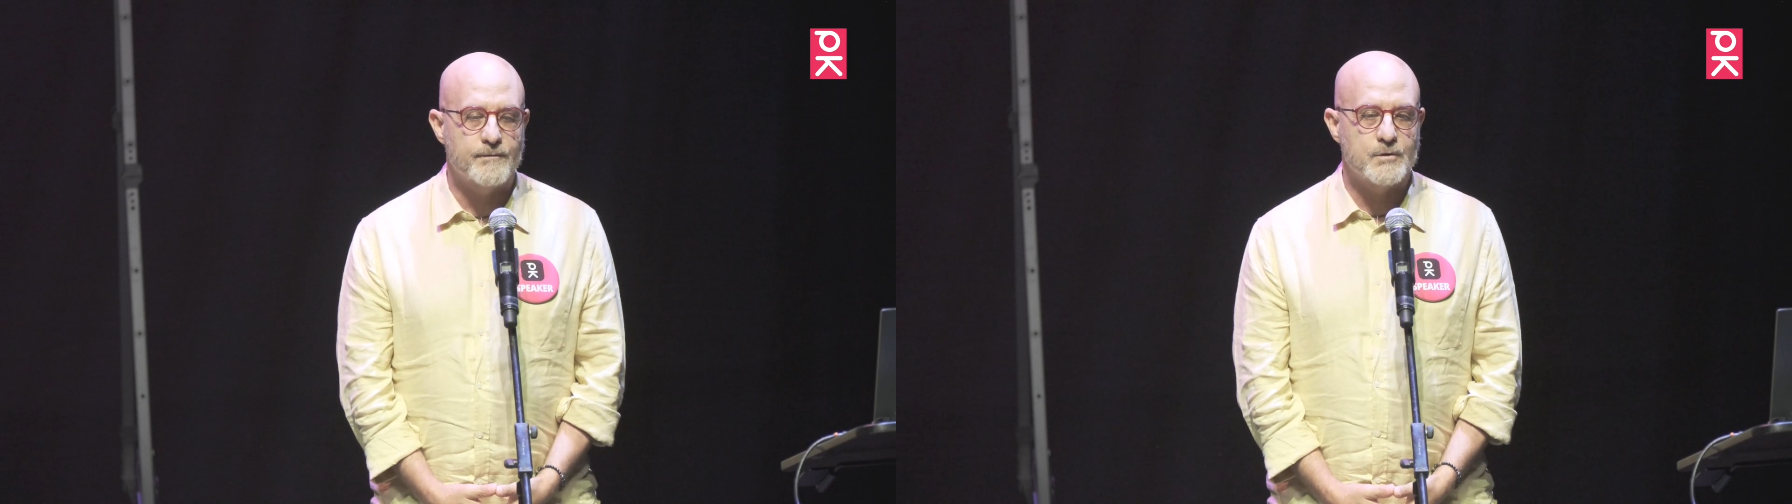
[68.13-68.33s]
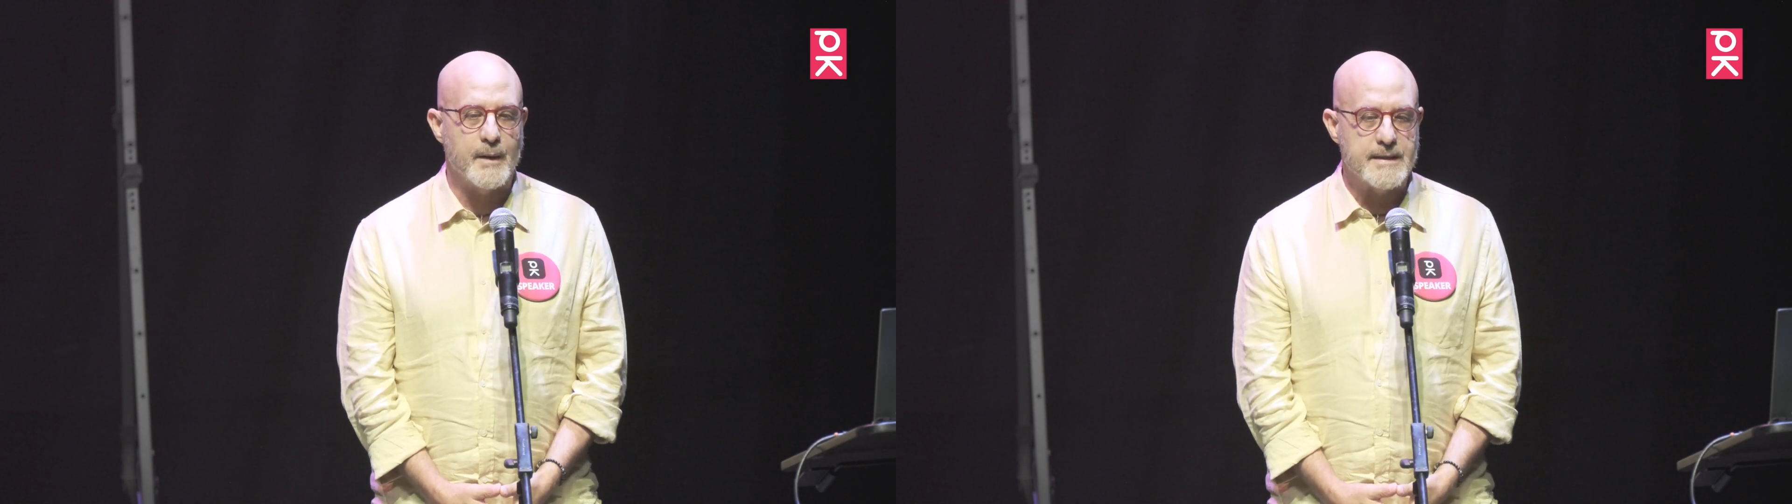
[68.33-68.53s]

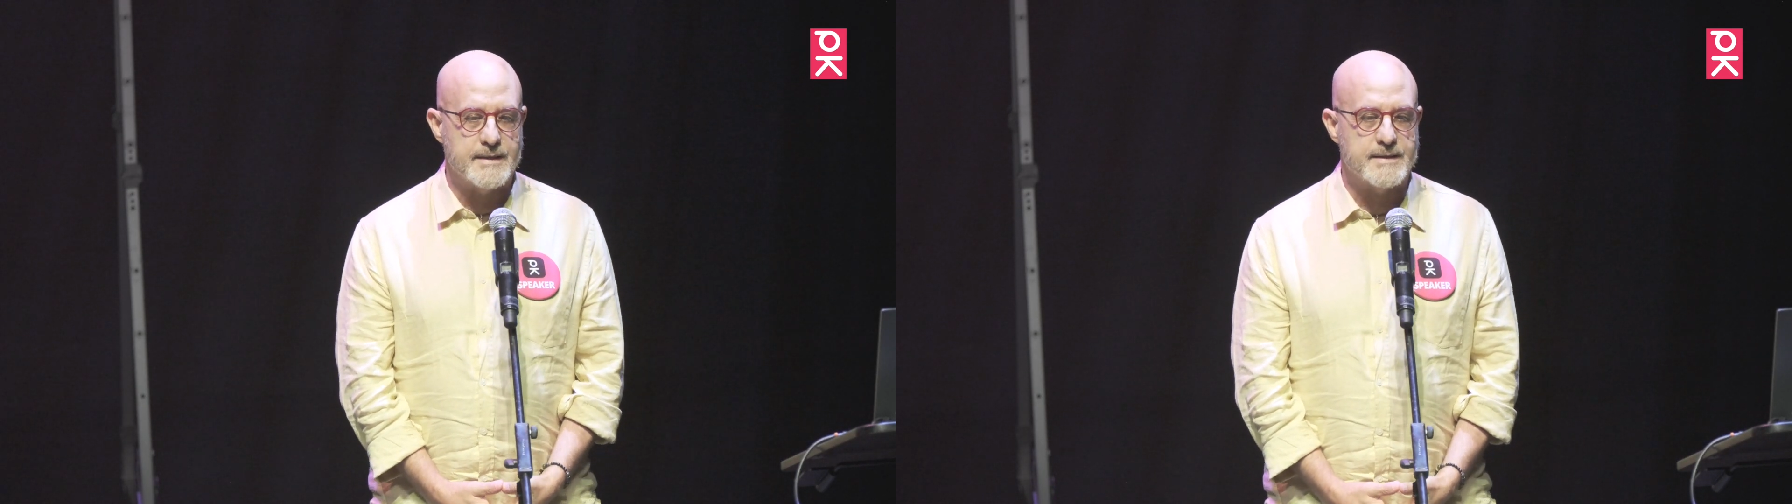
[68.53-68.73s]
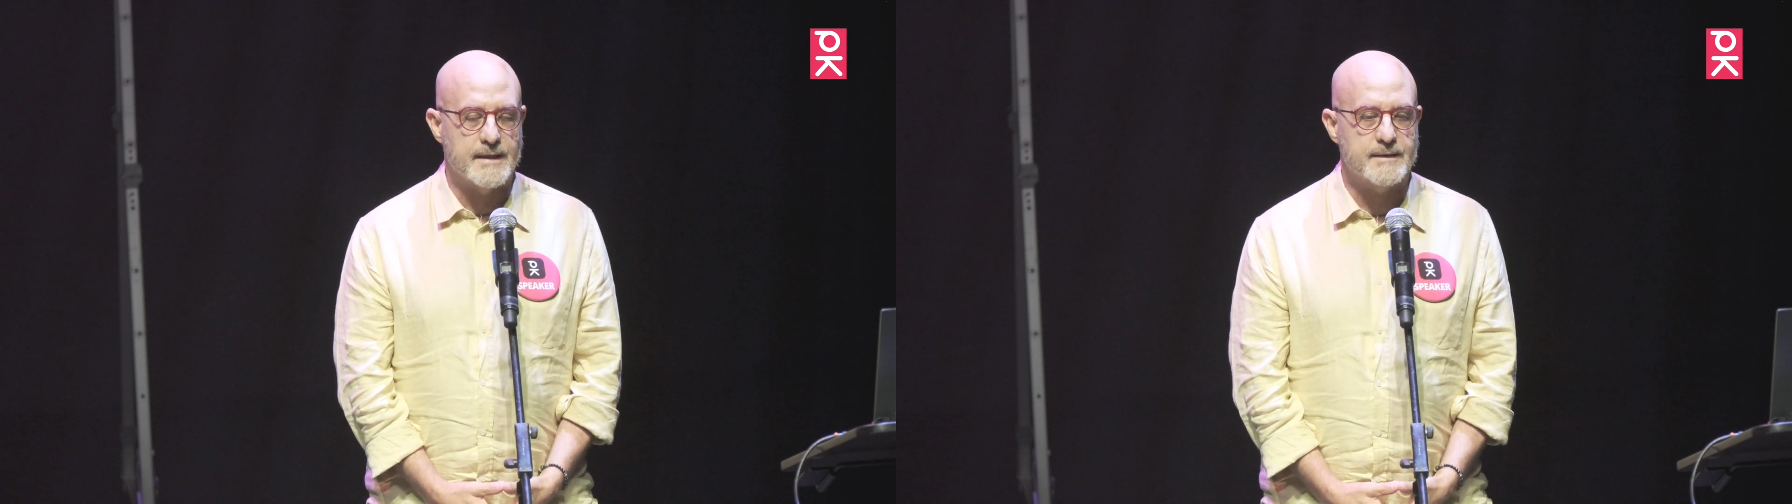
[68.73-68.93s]
20
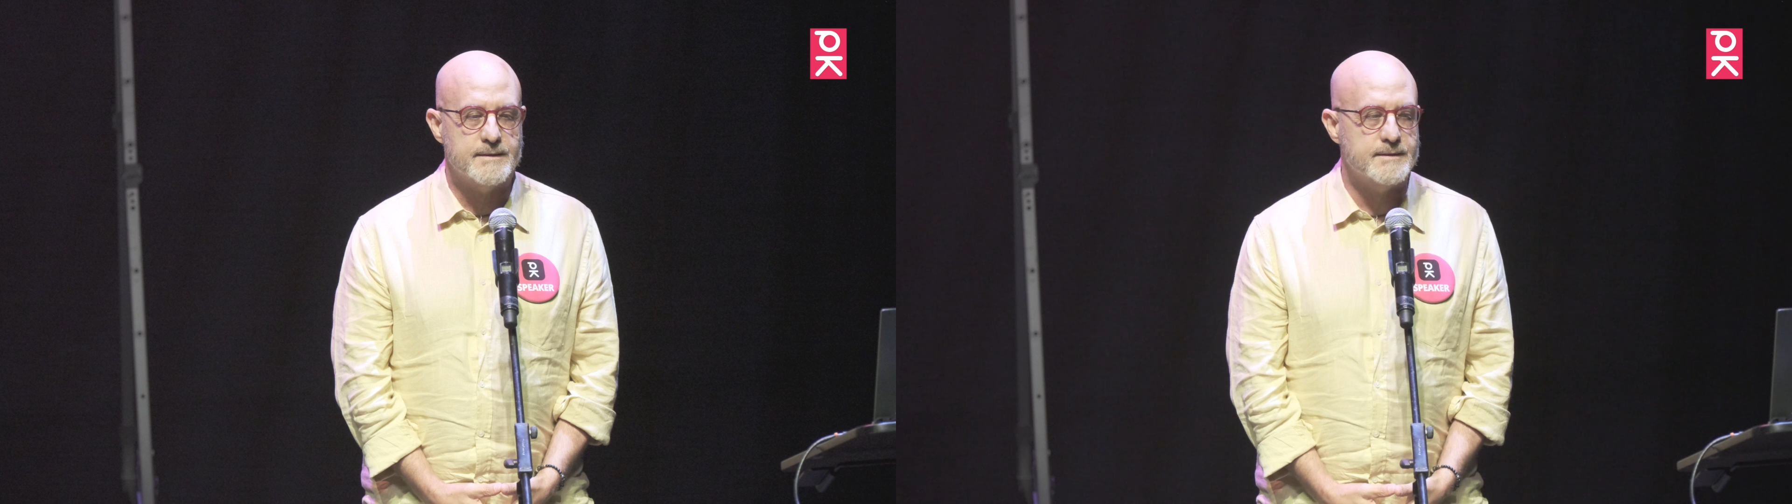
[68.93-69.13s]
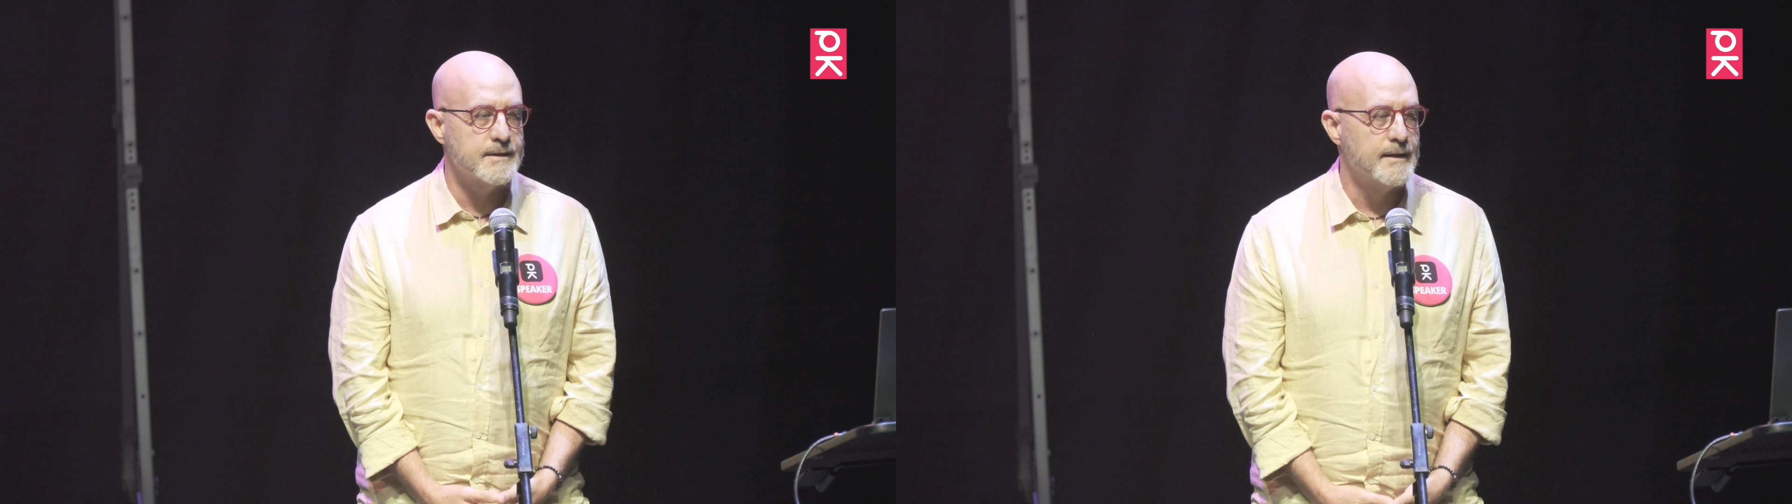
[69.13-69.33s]

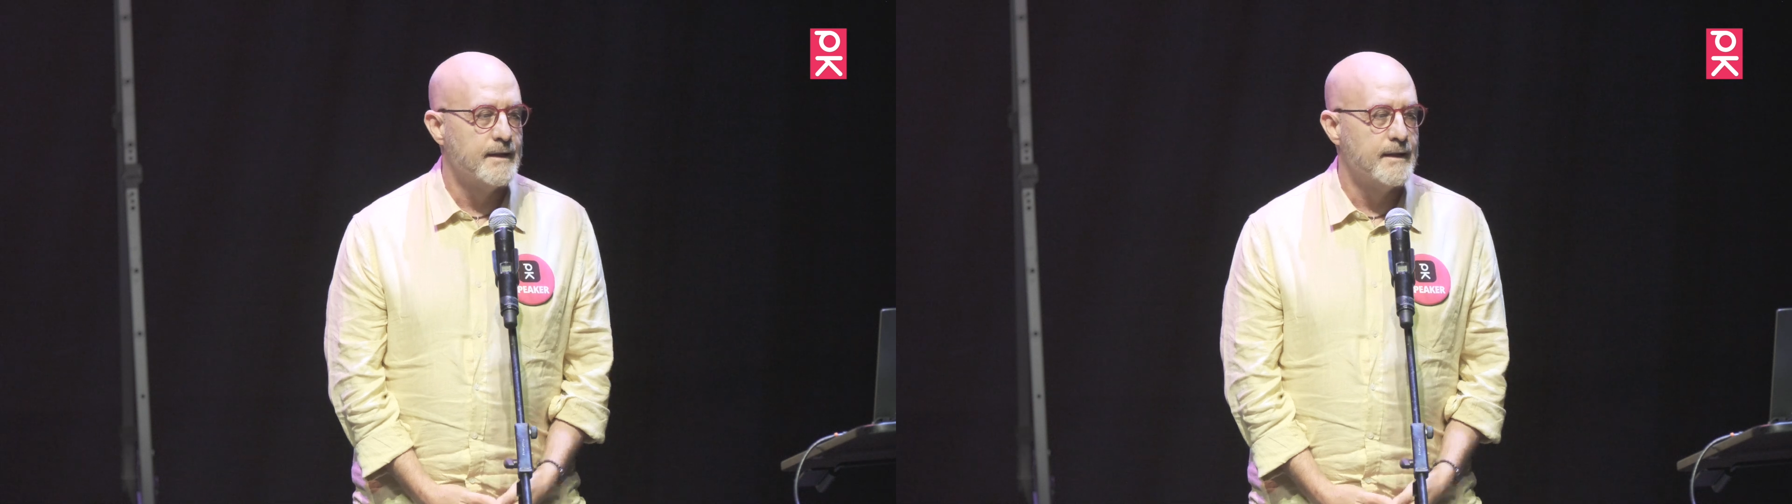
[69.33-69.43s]
tons,